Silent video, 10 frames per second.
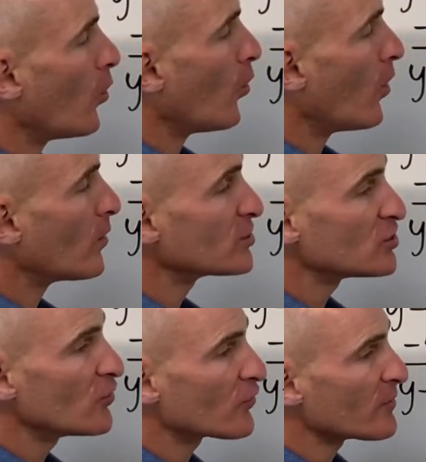what would you
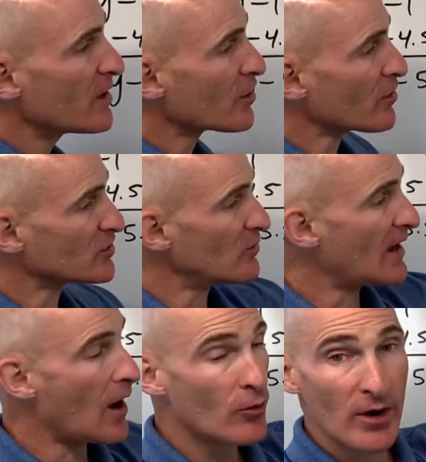do from here? So
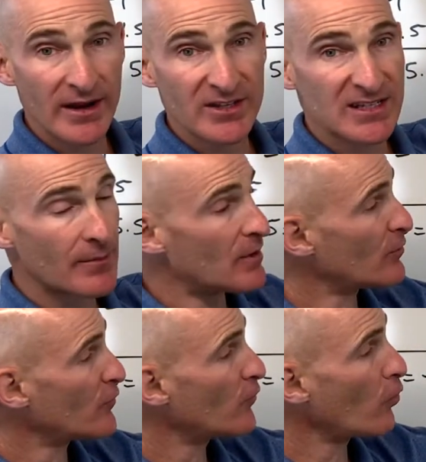now we're on to step
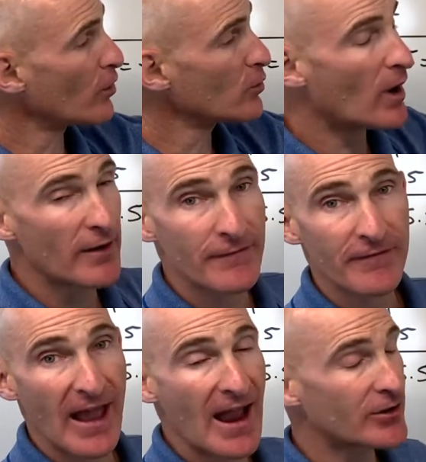number four. You want to
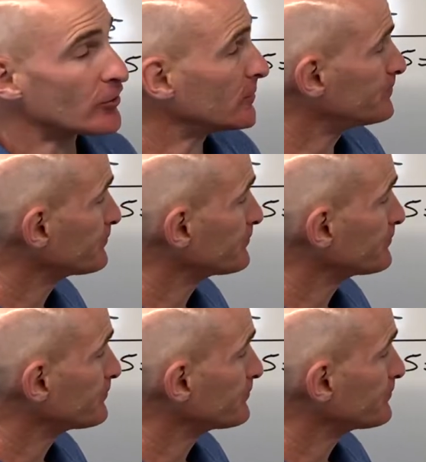factor.